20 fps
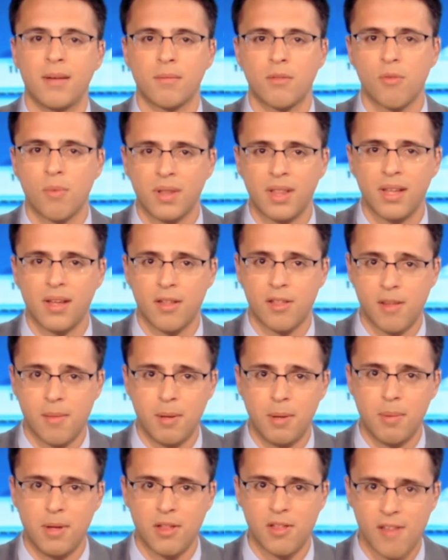It's what they
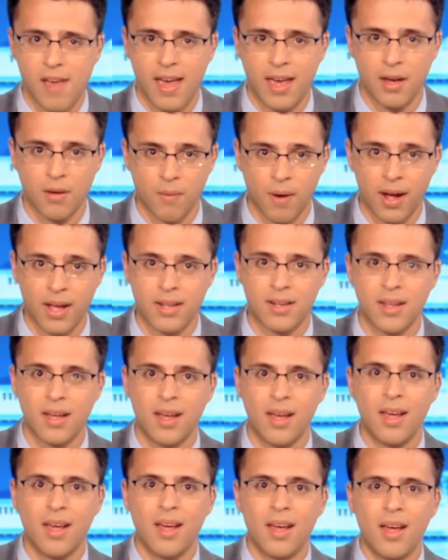seem to be saying, right?
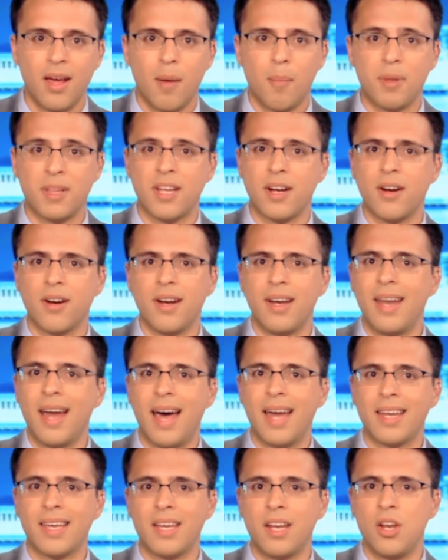But they're
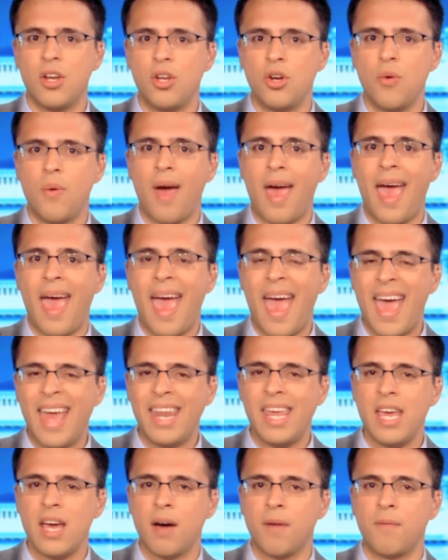not going to do
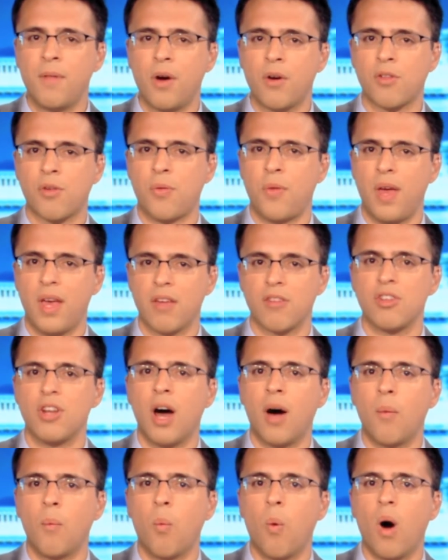any of those things,
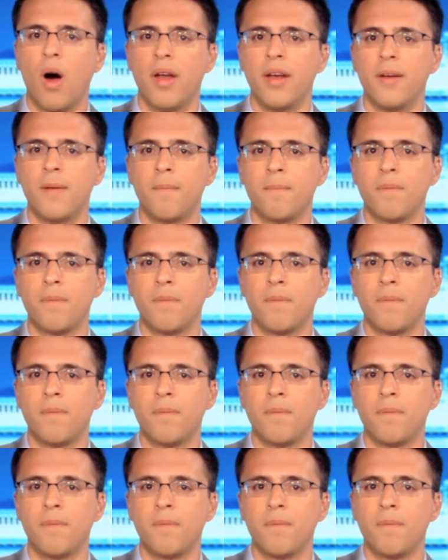not one.